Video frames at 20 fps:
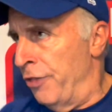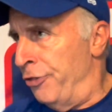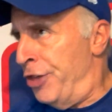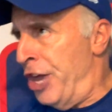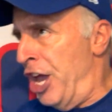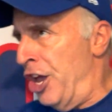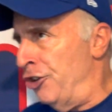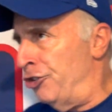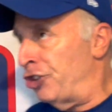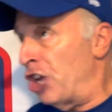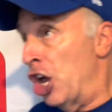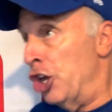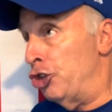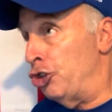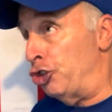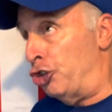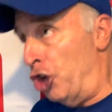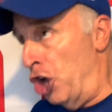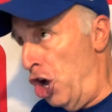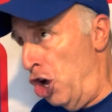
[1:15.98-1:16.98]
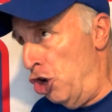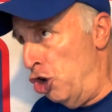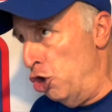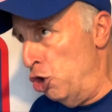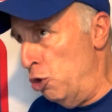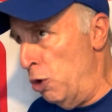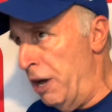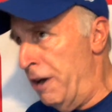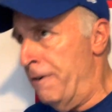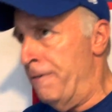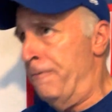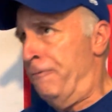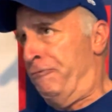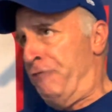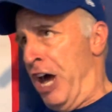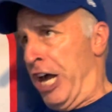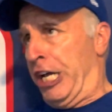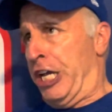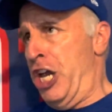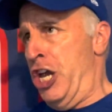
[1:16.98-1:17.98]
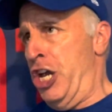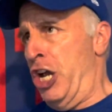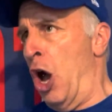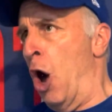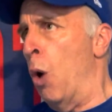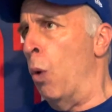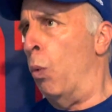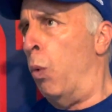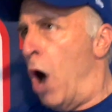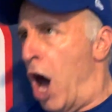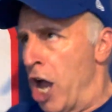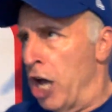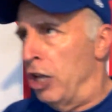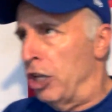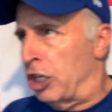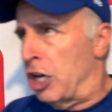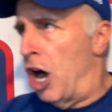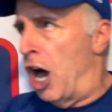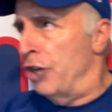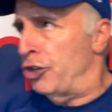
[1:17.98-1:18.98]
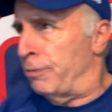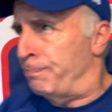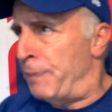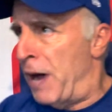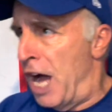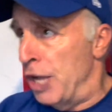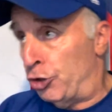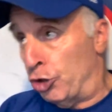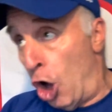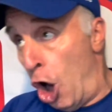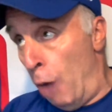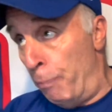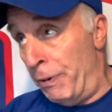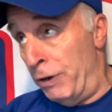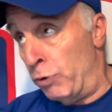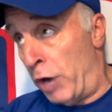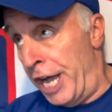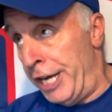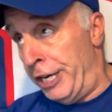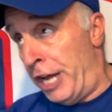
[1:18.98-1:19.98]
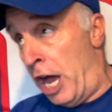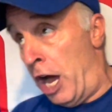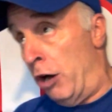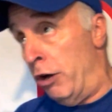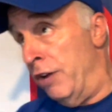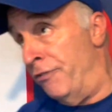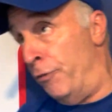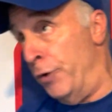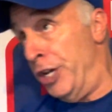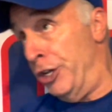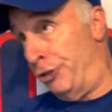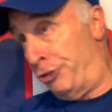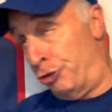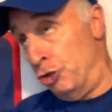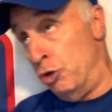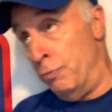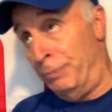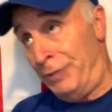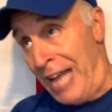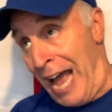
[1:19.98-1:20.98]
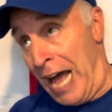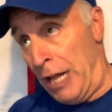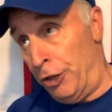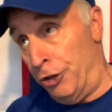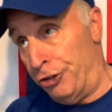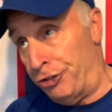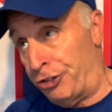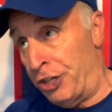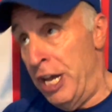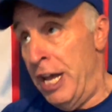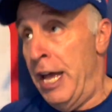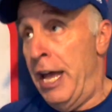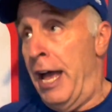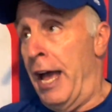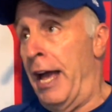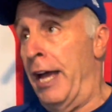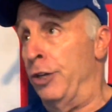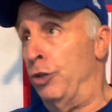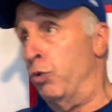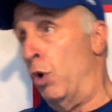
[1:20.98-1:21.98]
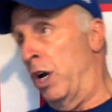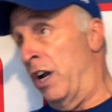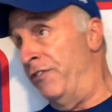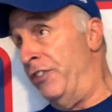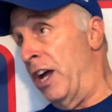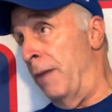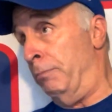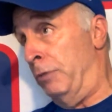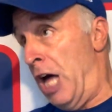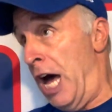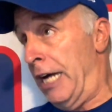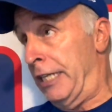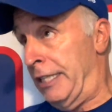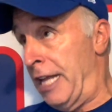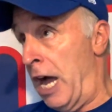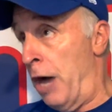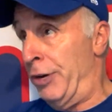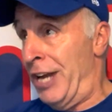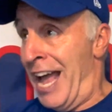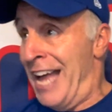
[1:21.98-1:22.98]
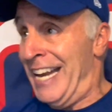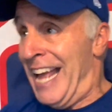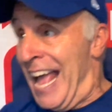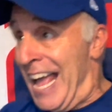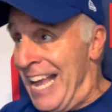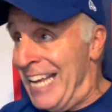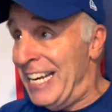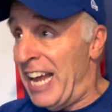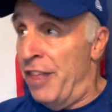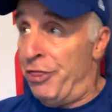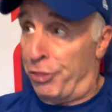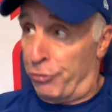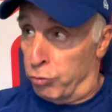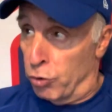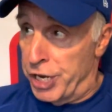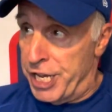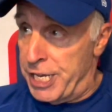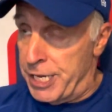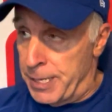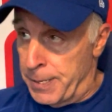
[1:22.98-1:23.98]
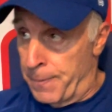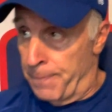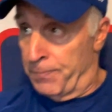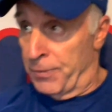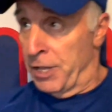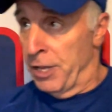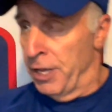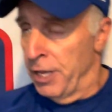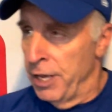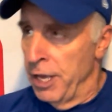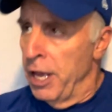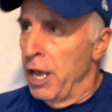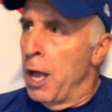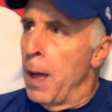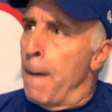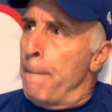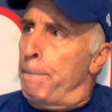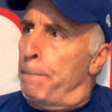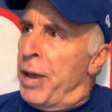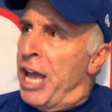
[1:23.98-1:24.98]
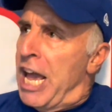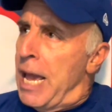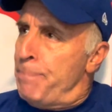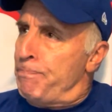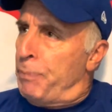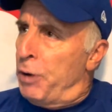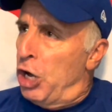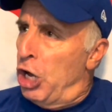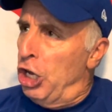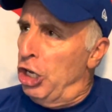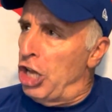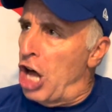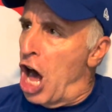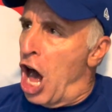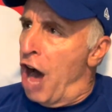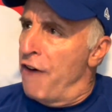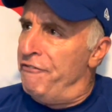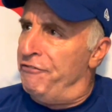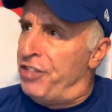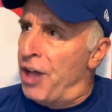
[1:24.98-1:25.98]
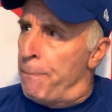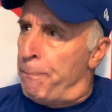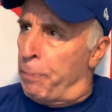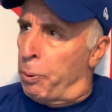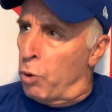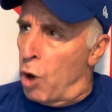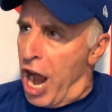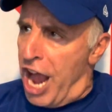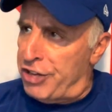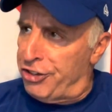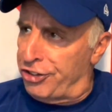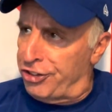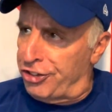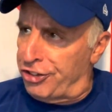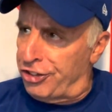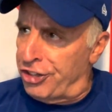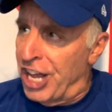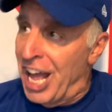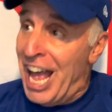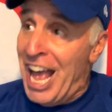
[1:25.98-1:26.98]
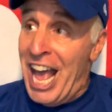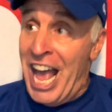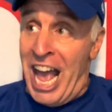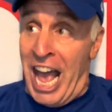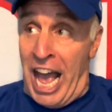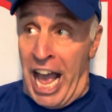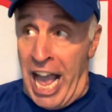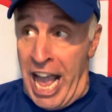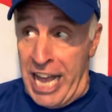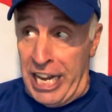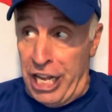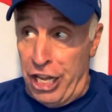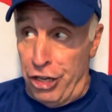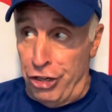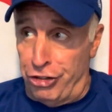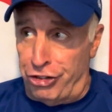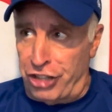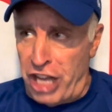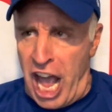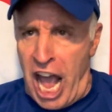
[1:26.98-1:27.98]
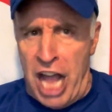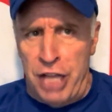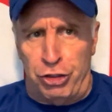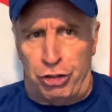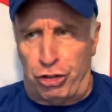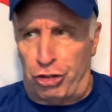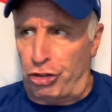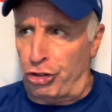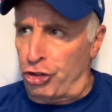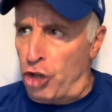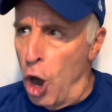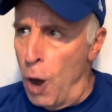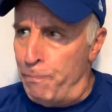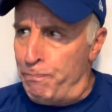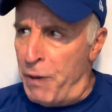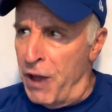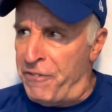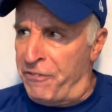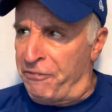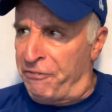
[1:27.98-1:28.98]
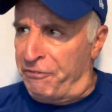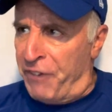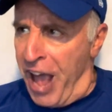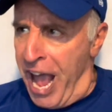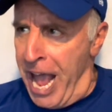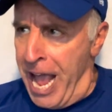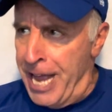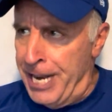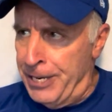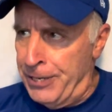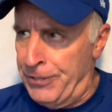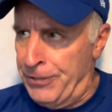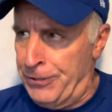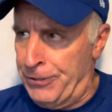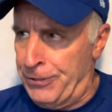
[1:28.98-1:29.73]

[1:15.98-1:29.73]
There's two fucking wild card spots open right now if we assume Dallas has one of them locked down at 8-3. People of the press, haters, and stupid fans,